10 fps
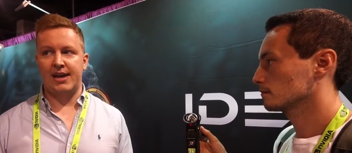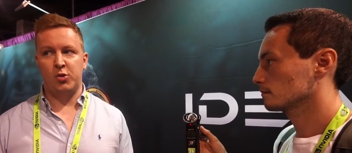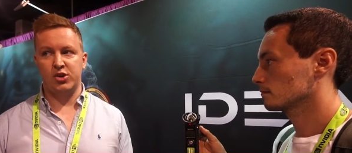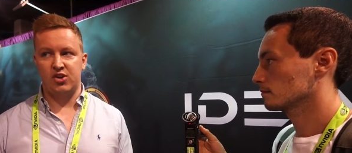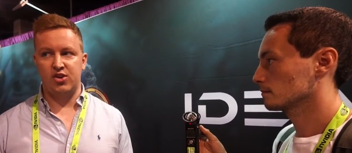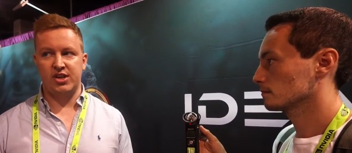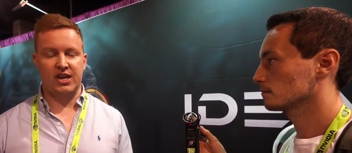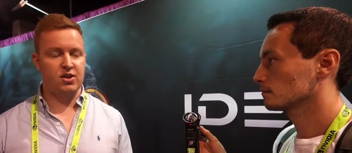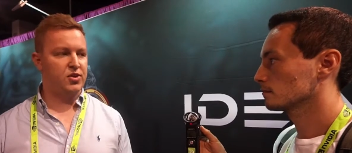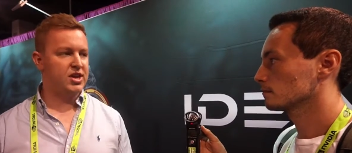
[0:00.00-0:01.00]
Speaker 1: what's interesting
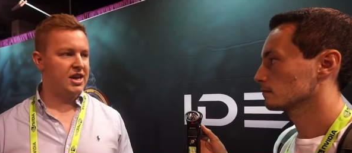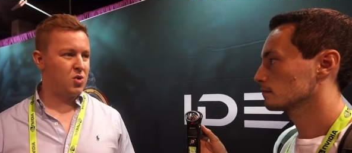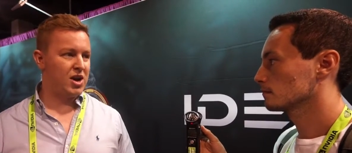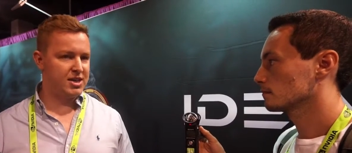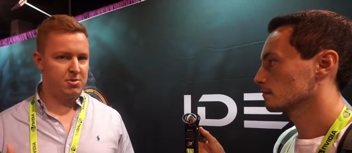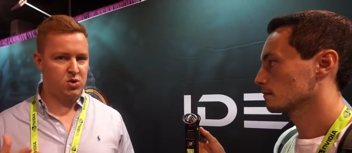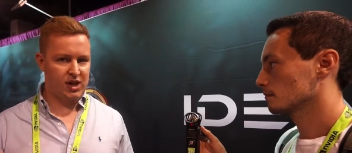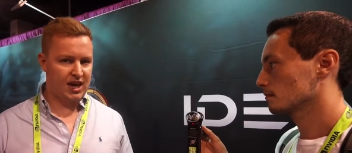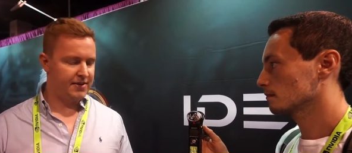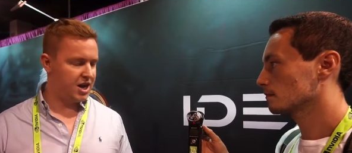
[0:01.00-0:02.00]
is obviously it's quite similar to
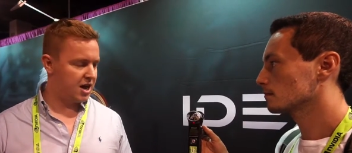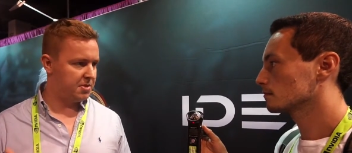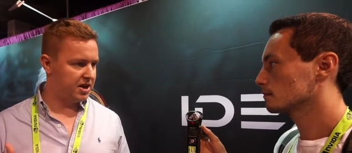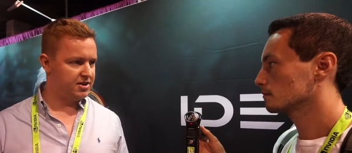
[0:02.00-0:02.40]
a Gear VR, but it